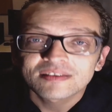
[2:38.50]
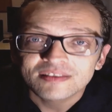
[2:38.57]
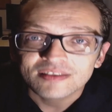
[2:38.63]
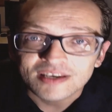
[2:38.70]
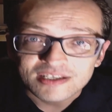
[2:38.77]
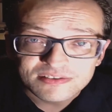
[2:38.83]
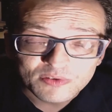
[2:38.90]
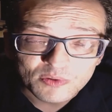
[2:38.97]

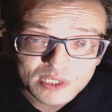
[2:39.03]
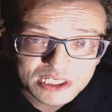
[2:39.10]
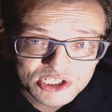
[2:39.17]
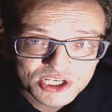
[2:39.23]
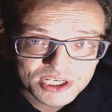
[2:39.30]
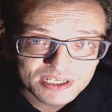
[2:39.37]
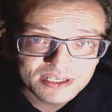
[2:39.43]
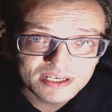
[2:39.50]
Thanks for
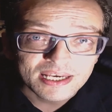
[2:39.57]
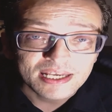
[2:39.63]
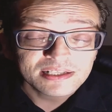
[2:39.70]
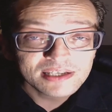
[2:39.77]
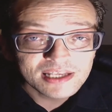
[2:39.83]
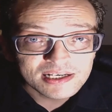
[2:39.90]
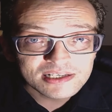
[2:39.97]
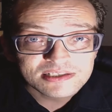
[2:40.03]
watching, hit
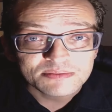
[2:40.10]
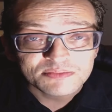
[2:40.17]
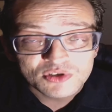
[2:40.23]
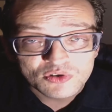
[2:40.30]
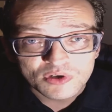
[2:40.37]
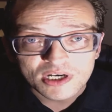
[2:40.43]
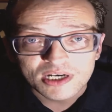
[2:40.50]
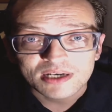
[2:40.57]
like,
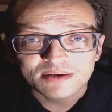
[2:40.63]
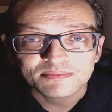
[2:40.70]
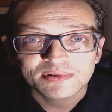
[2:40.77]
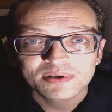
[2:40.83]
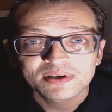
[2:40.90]
subscribe